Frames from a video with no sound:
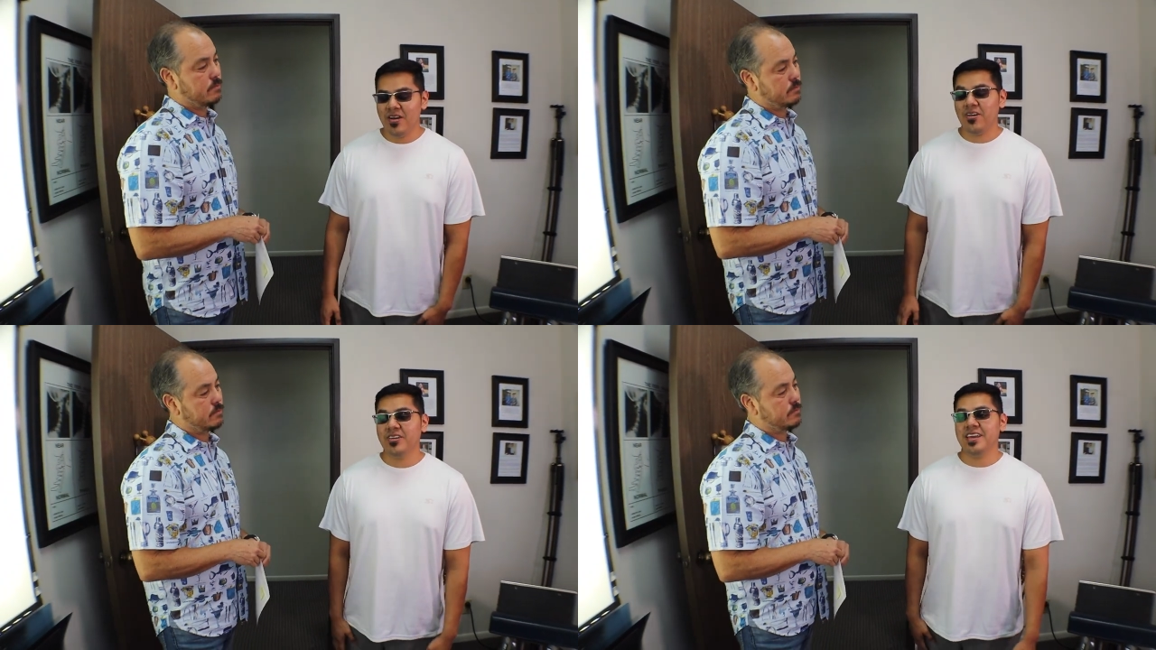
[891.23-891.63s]

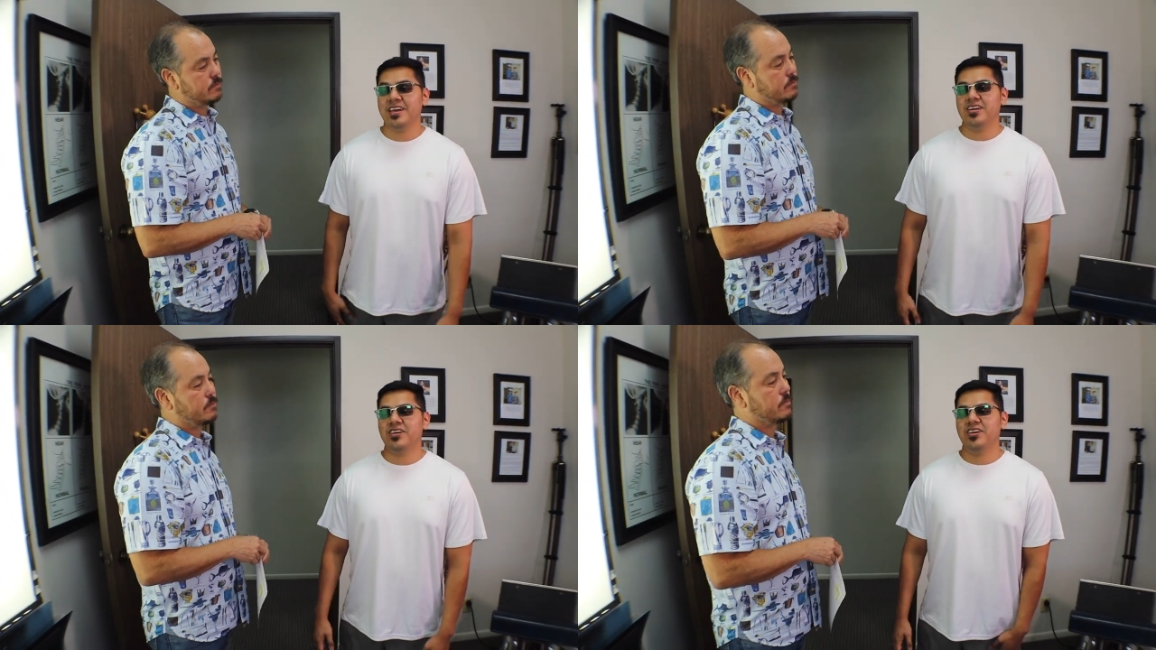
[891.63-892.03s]
Speaker 1: Oh
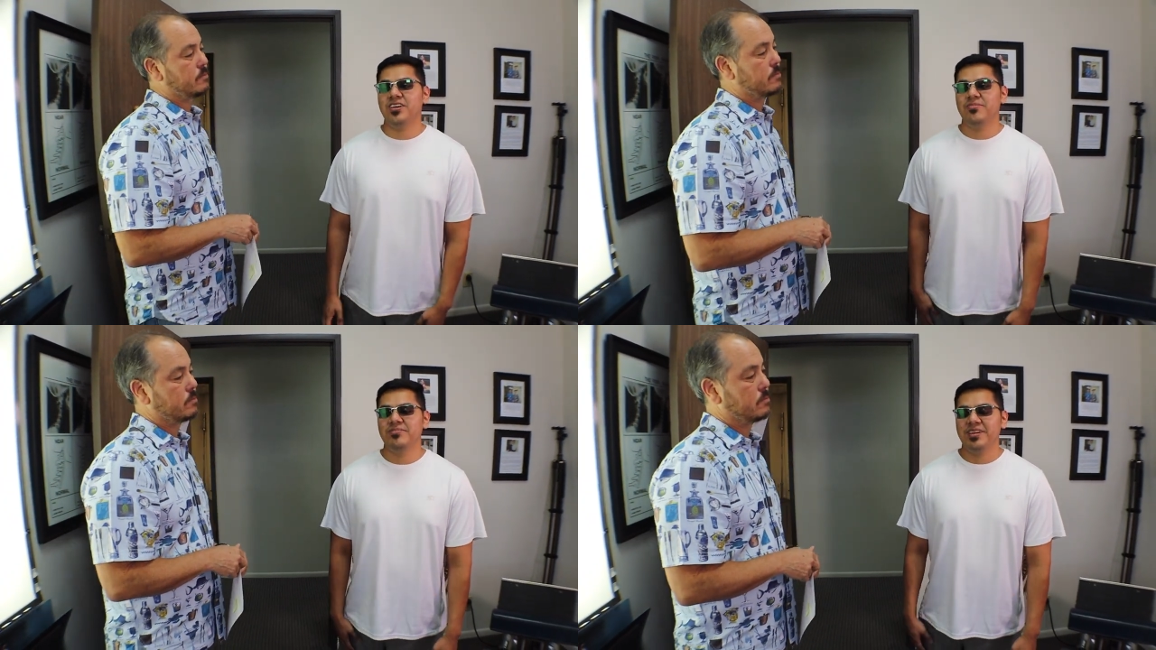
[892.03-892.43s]
yeah,
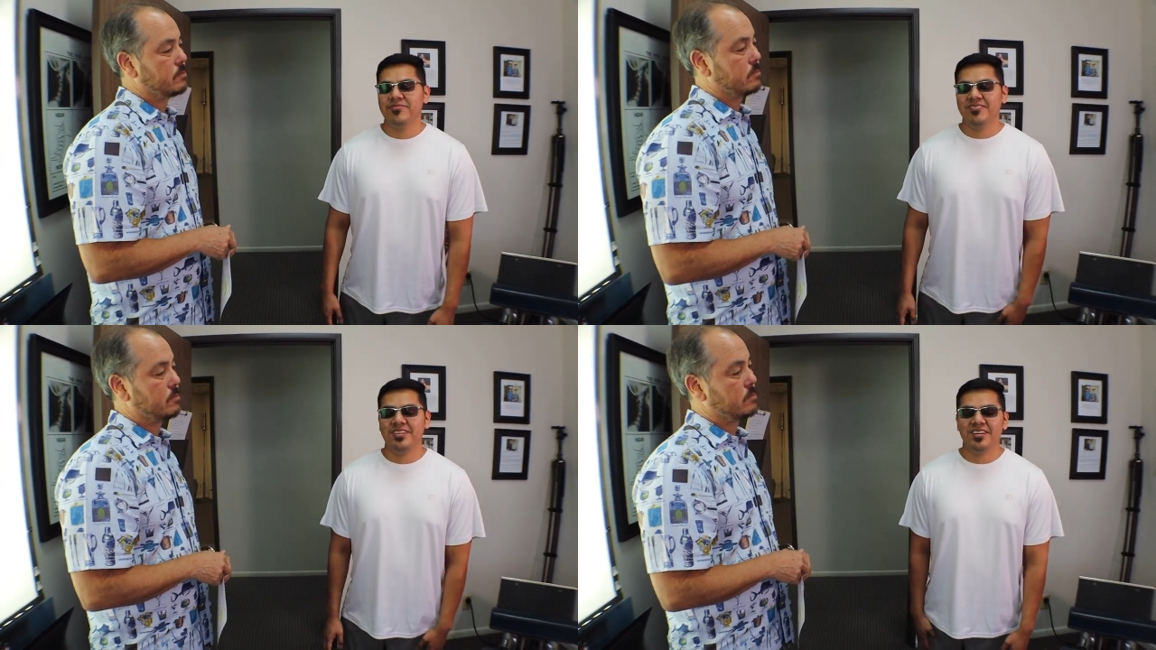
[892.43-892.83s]
um,
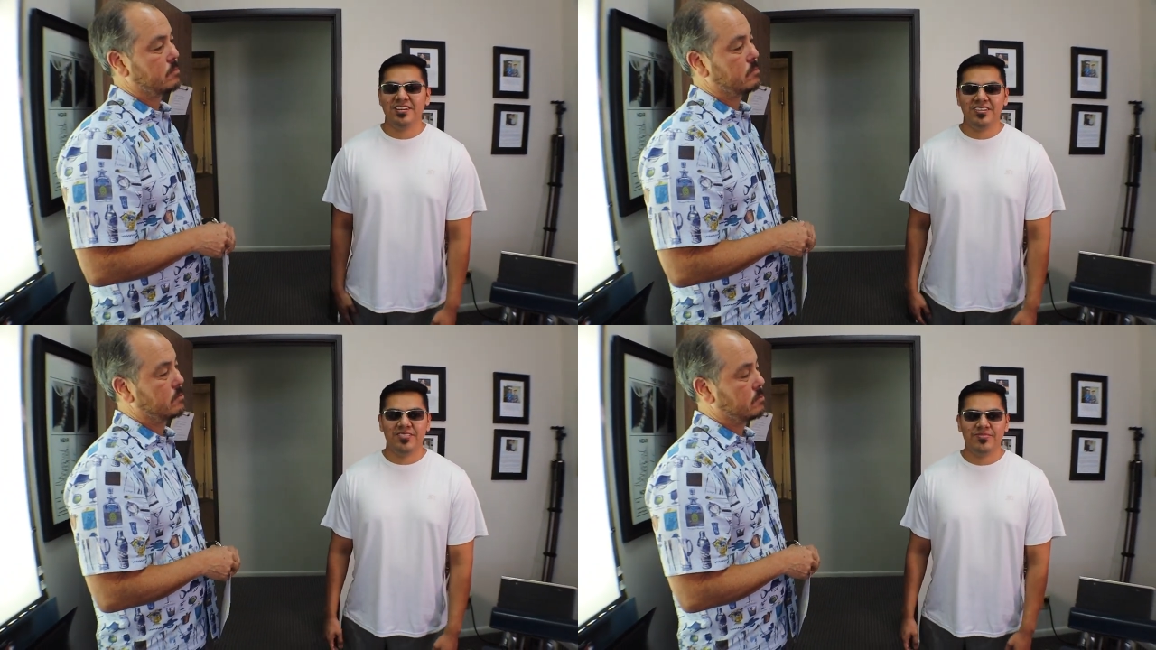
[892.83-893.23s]
definitely.
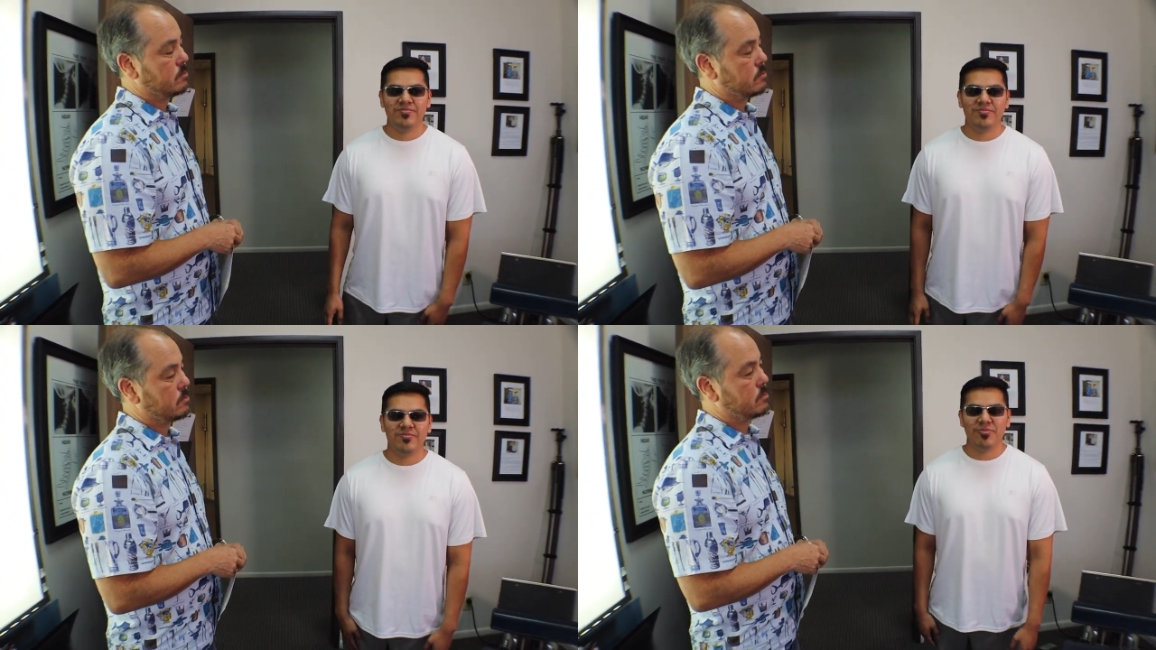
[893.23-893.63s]

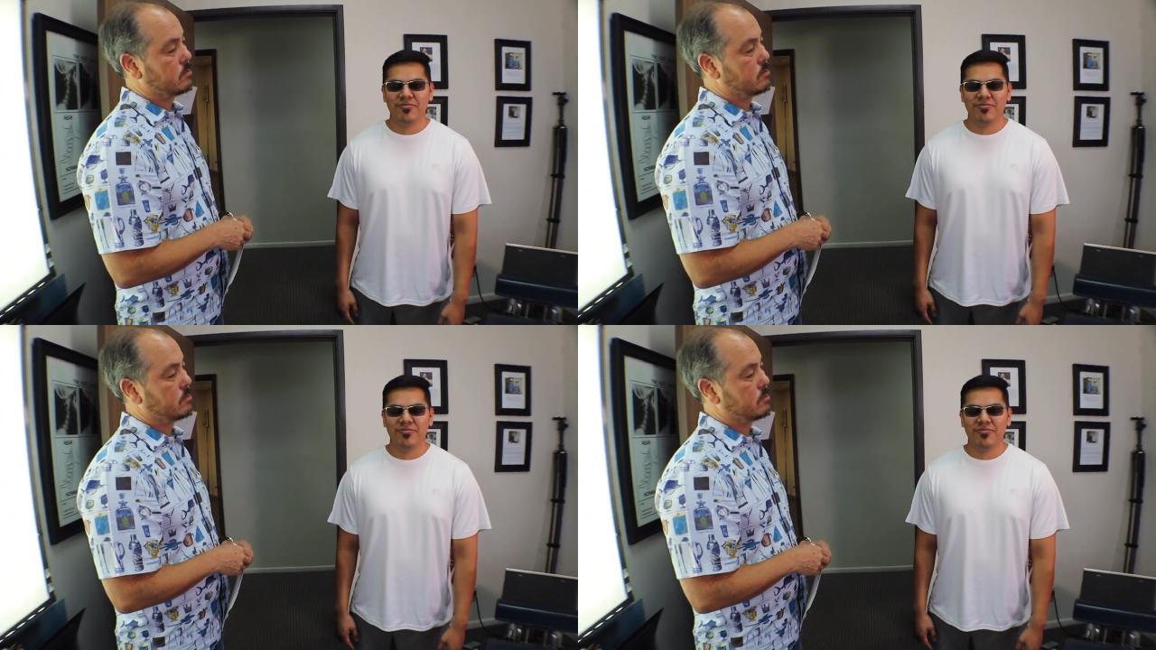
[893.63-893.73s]
Um,